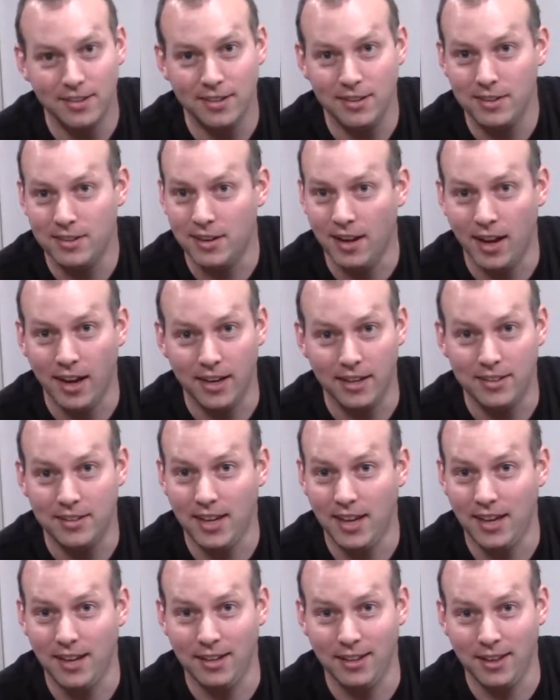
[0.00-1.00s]
9,
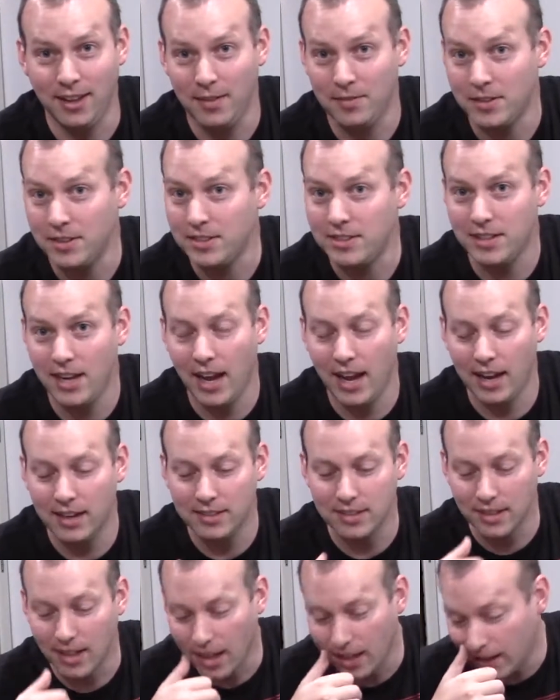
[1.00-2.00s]
10, 11 stacks,
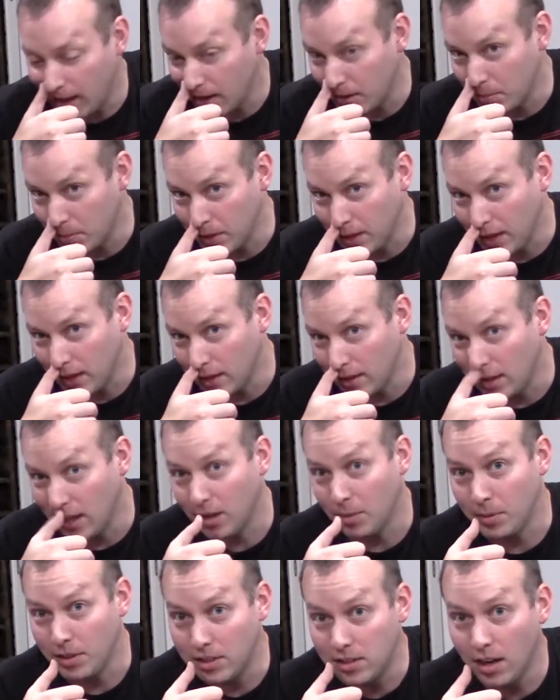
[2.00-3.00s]
and that'll
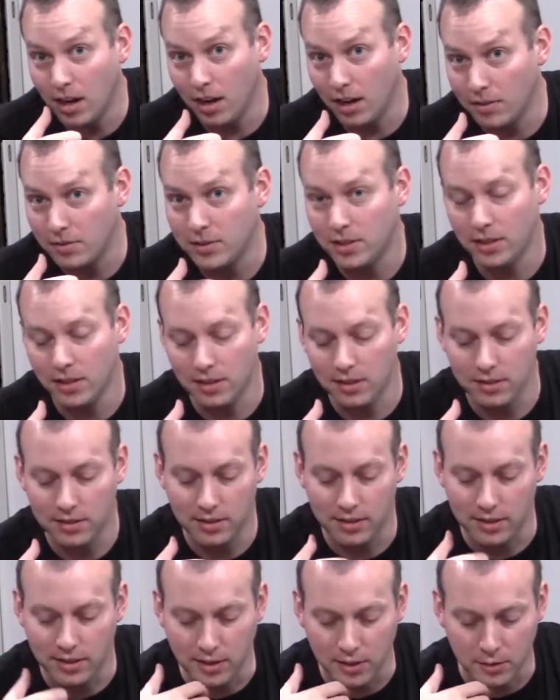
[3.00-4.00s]
be tough to
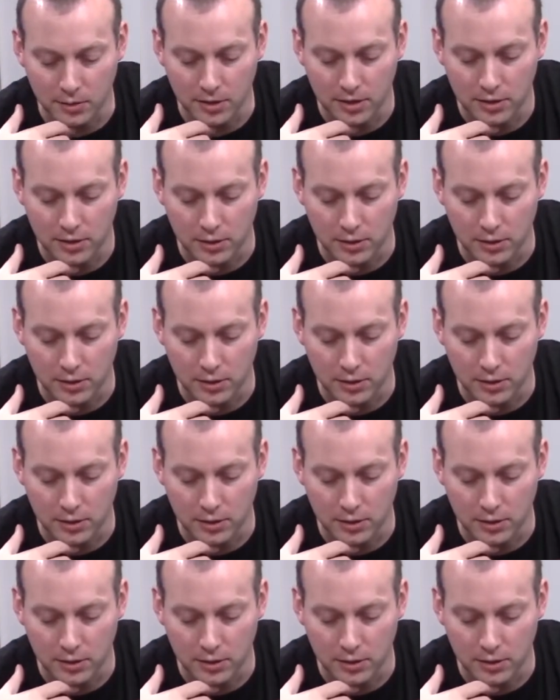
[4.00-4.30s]
deal with.